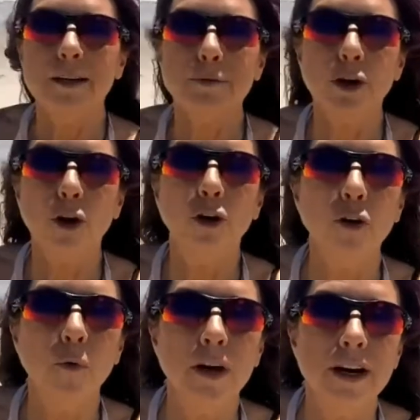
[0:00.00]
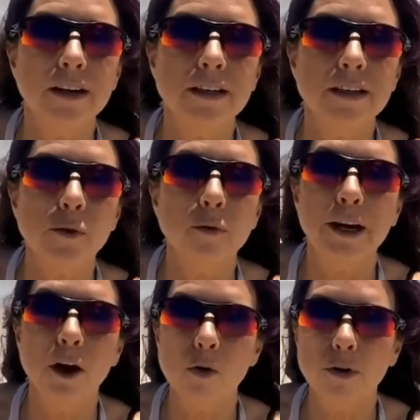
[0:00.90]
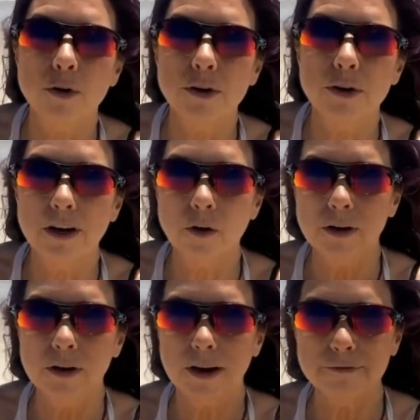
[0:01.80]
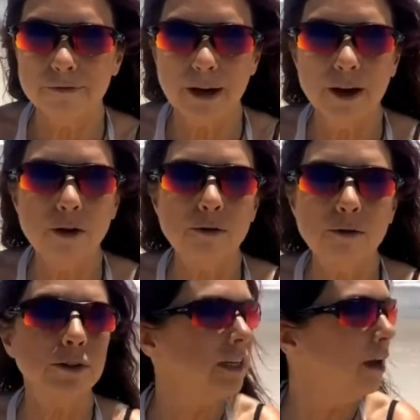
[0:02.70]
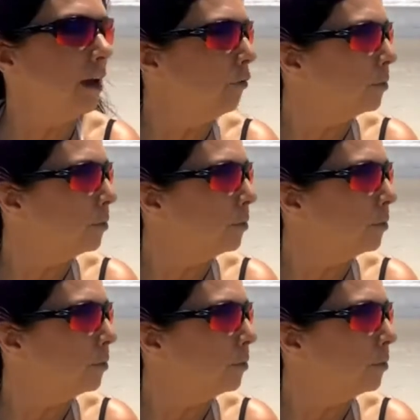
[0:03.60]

I end up turning around and doing my own yoga for my own self